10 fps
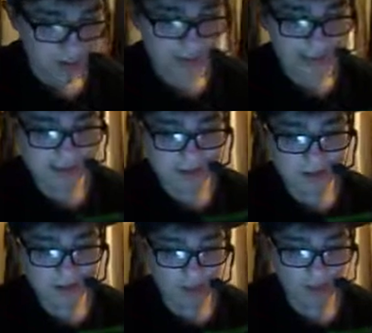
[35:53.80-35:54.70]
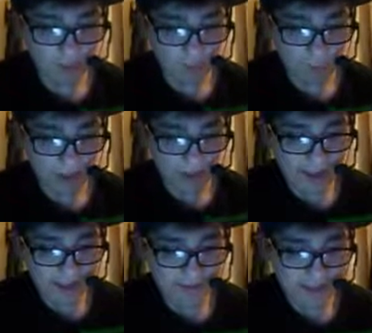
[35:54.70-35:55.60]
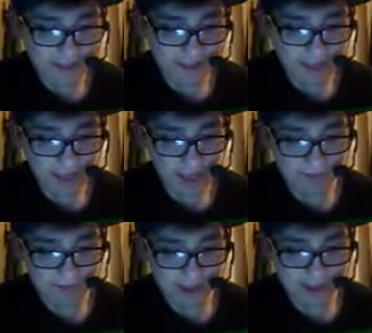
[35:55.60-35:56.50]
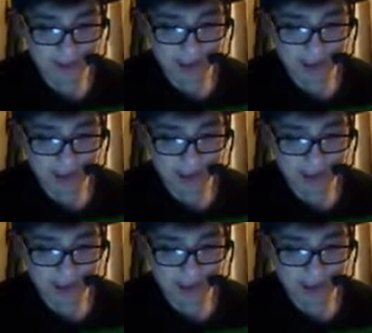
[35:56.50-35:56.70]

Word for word: Okay, this guy called YMCMB